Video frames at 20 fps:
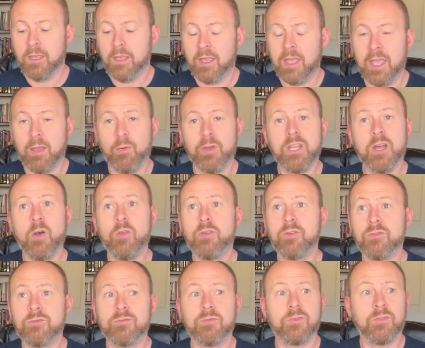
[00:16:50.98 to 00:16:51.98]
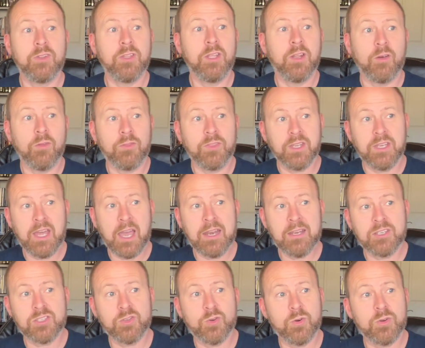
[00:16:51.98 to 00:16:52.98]
And we know the
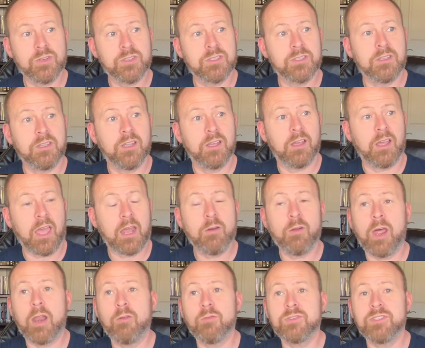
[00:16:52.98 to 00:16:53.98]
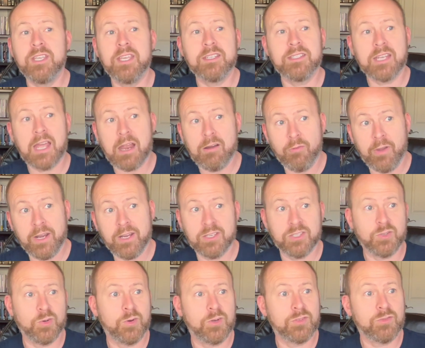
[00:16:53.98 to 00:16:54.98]
dinosaurs, I don't see a
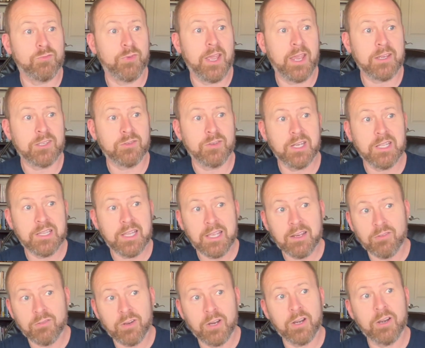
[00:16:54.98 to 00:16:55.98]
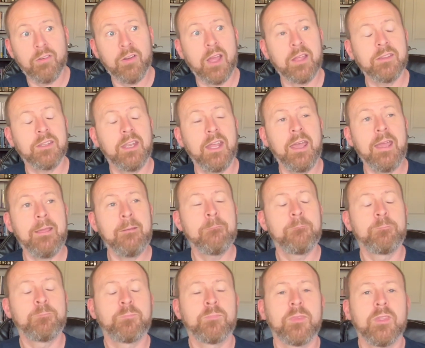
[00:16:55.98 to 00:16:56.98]
Tyrannosaurus Rex or anything running around today.
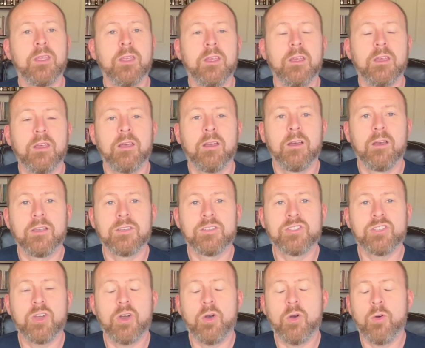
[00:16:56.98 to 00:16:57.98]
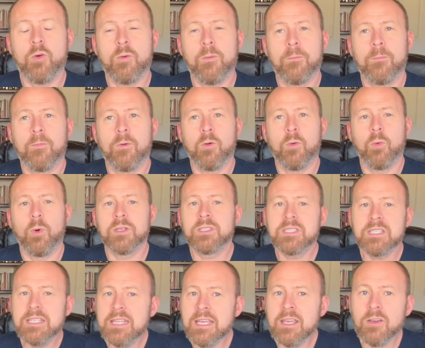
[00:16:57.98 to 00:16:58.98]
So what's
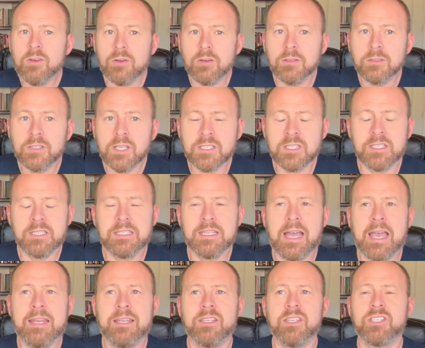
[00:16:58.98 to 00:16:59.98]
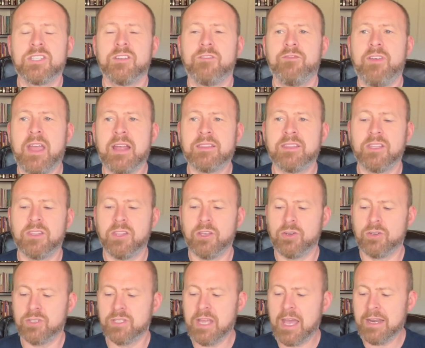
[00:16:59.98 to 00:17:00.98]
the deal? Does the fact that
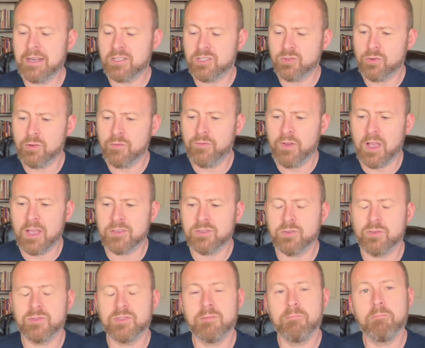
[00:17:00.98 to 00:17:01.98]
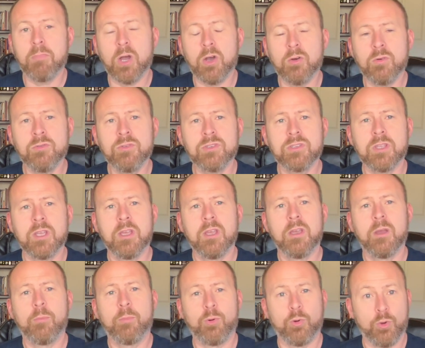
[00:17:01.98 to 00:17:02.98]
there's dinosaur fossils and bones
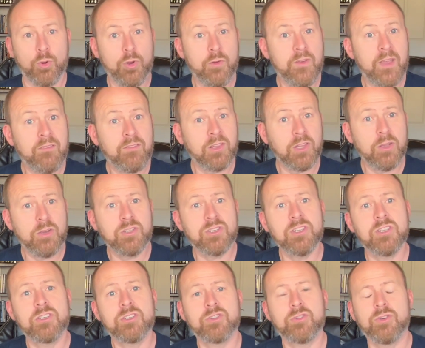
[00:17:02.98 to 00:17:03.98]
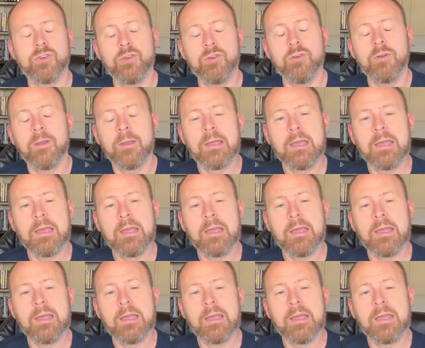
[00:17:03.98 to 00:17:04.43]
prove evolution is true?